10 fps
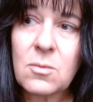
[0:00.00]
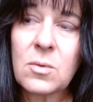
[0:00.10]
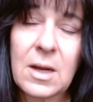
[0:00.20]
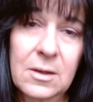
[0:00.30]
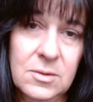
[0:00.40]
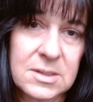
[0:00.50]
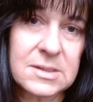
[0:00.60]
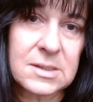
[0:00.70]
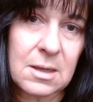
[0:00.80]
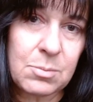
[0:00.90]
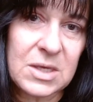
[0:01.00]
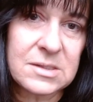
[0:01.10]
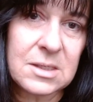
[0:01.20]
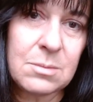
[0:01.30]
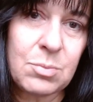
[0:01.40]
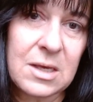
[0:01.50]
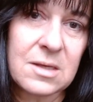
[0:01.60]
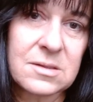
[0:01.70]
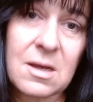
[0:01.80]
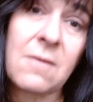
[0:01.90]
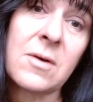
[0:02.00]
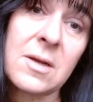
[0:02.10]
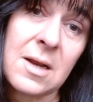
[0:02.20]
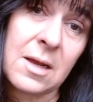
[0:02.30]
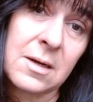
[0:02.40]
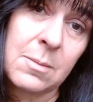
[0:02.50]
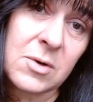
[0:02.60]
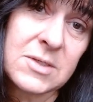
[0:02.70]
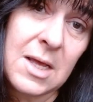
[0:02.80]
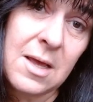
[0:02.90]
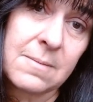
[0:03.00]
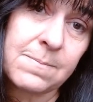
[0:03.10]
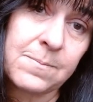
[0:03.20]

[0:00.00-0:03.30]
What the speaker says: When I go to see a PCP, it's covered at 90%.